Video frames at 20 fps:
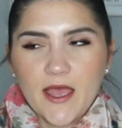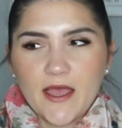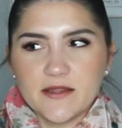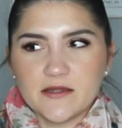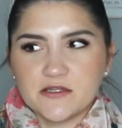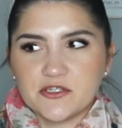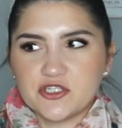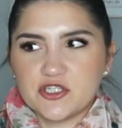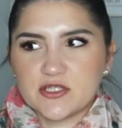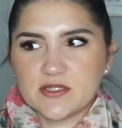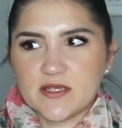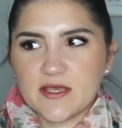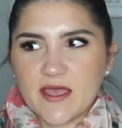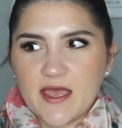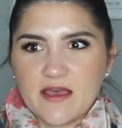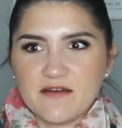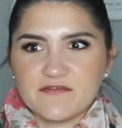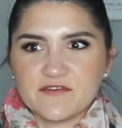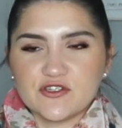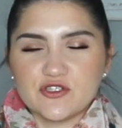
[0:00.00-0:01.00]
and it's just like
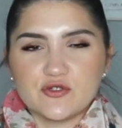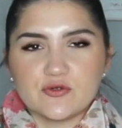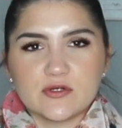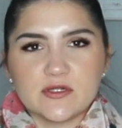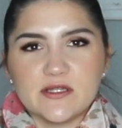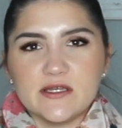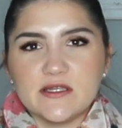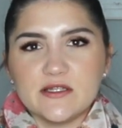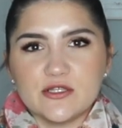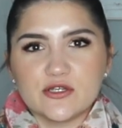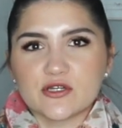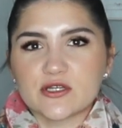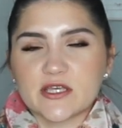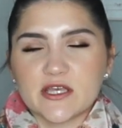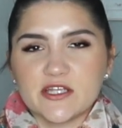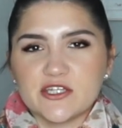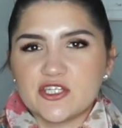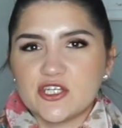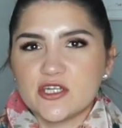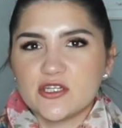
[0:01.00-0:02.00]
after you clean your
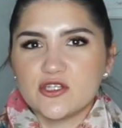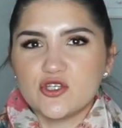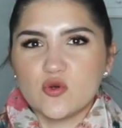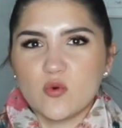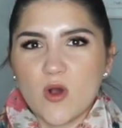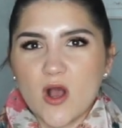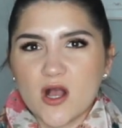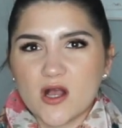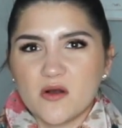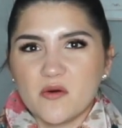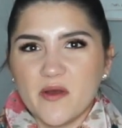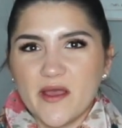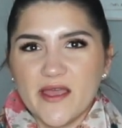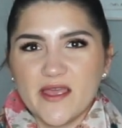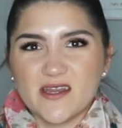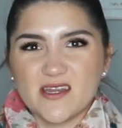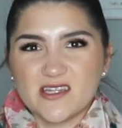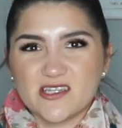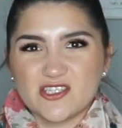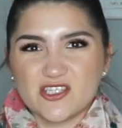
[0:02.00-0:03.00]
kitchen, you walk
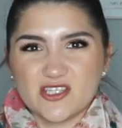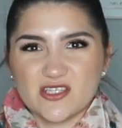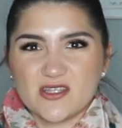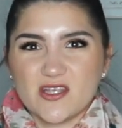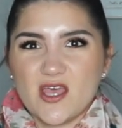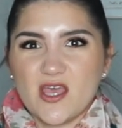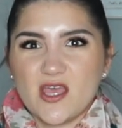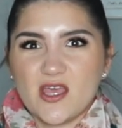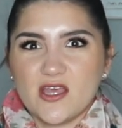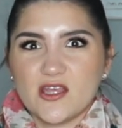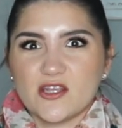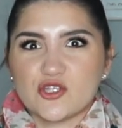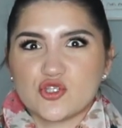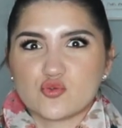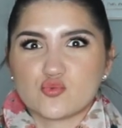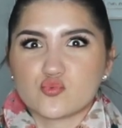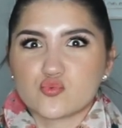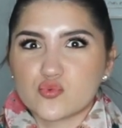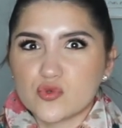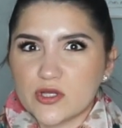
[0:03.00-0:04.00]
away and it just like,
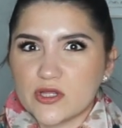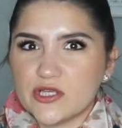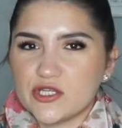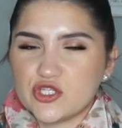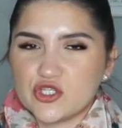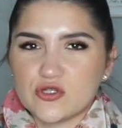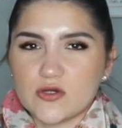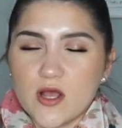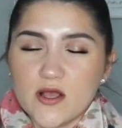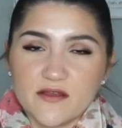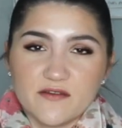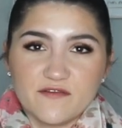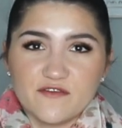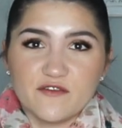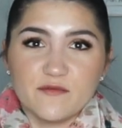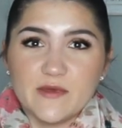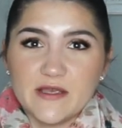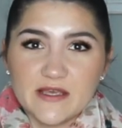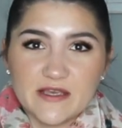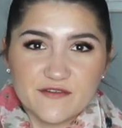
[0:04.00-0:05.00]
it's really strong, and
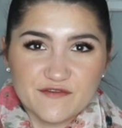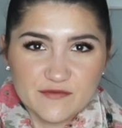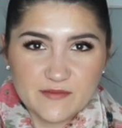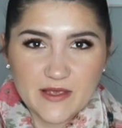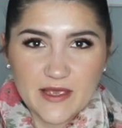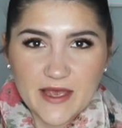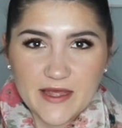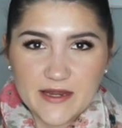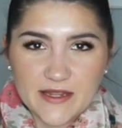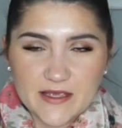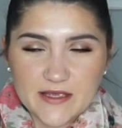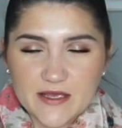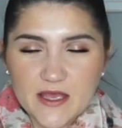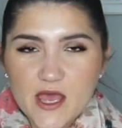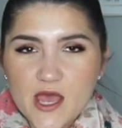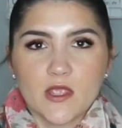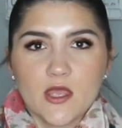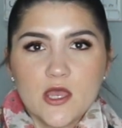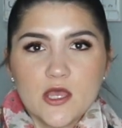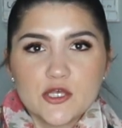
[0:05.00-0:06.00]
for me, it gives me a
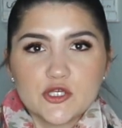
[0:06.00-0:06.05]
headache.